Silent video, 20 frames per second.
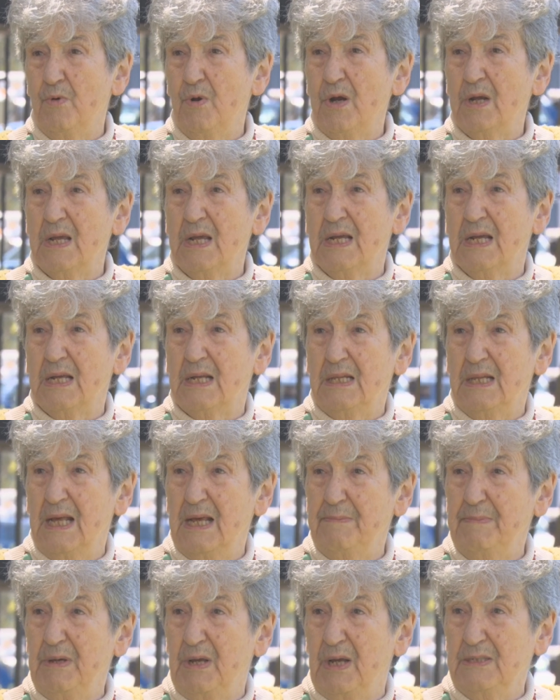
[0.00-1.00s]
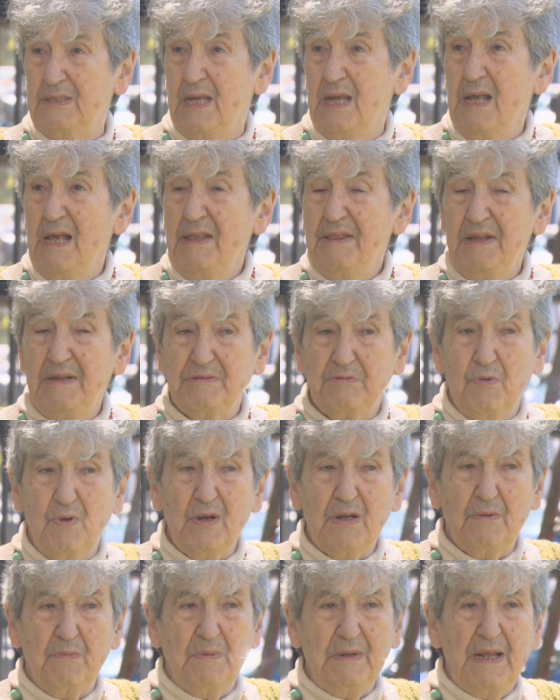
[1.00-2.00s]
working in clay because this
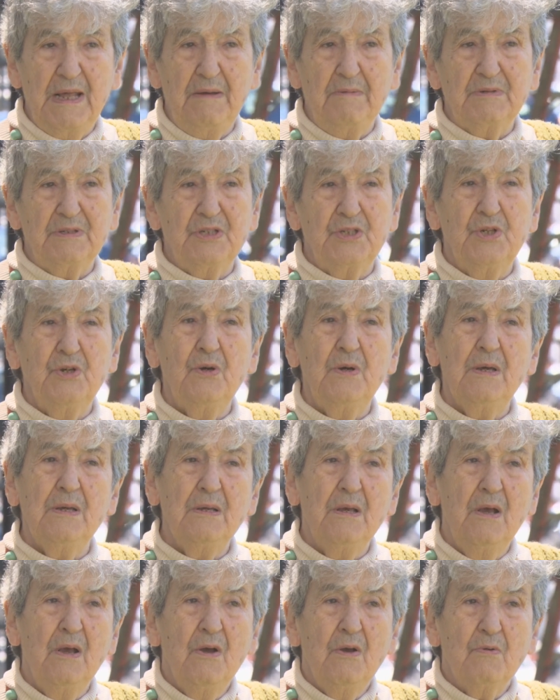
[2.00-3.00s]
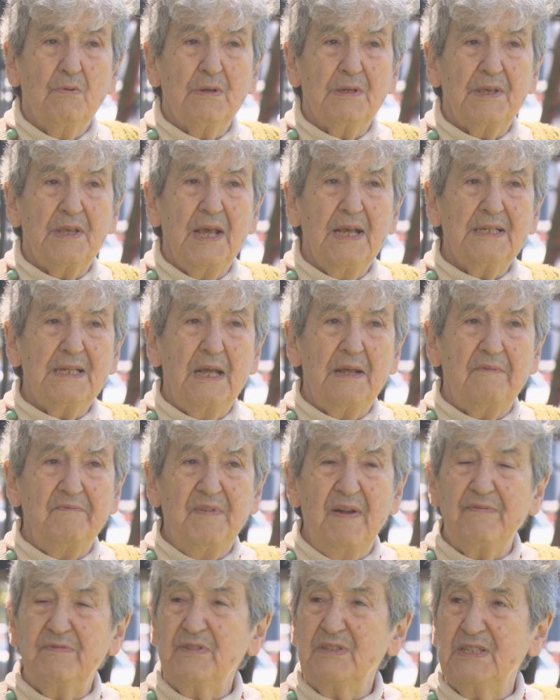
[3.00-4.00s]
work what he was doing was things they have
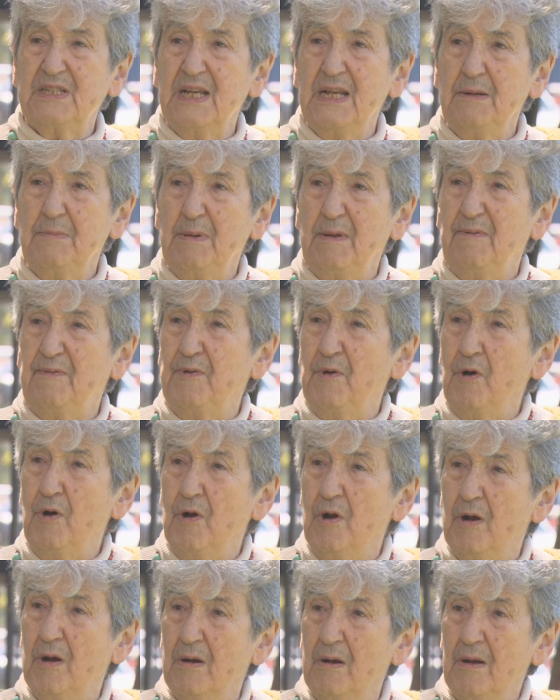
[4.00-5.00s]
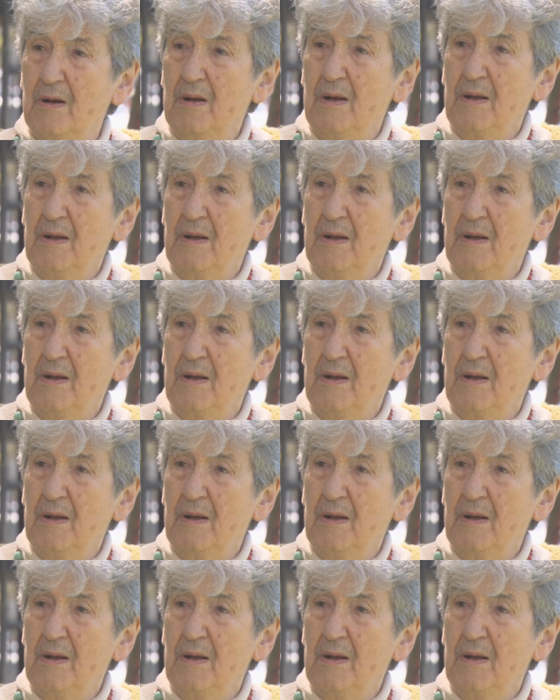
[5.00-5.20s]
never seen before.